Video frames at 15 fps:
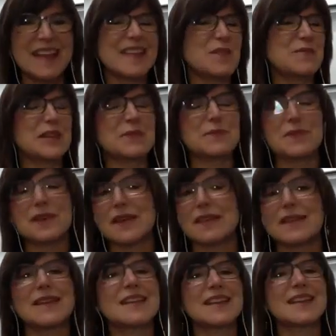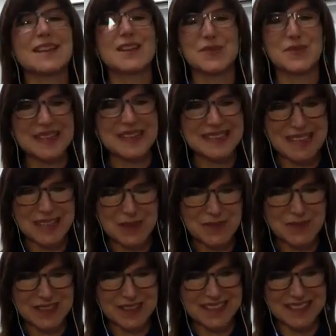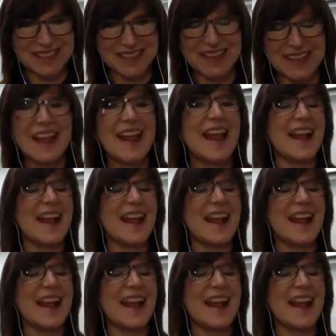that make me a thinking and a reasoning person,